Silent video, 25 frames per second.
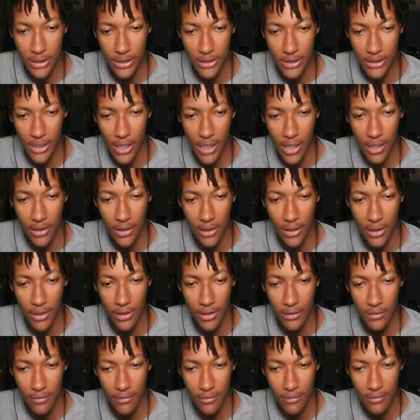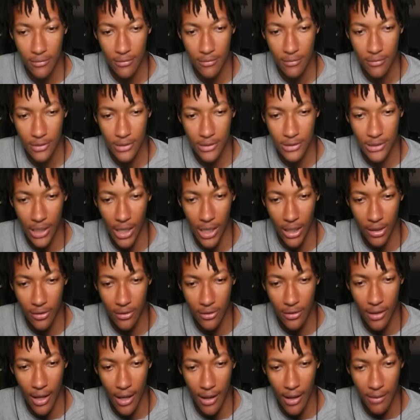skyline. Soccer
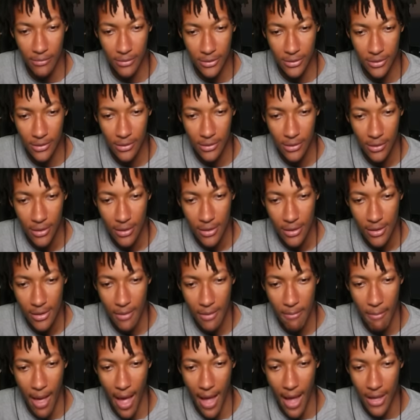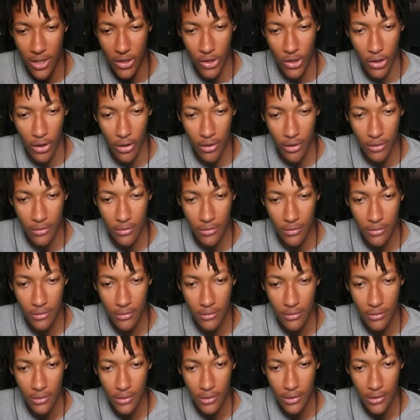games. The backyard.
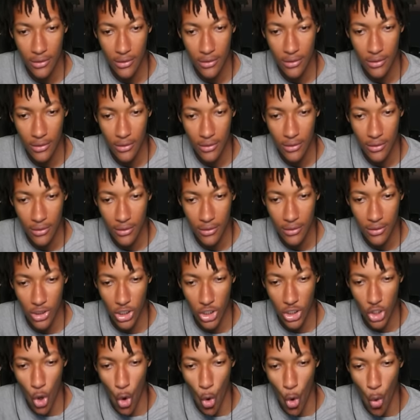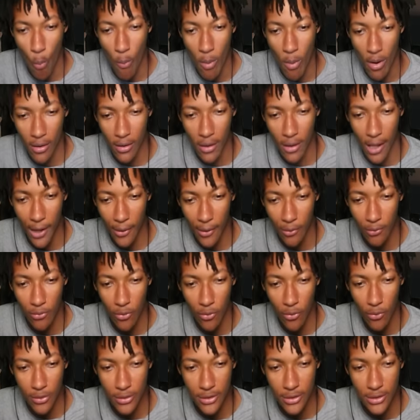The dome. I don't know
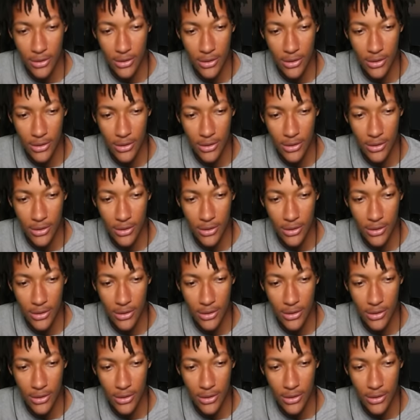what this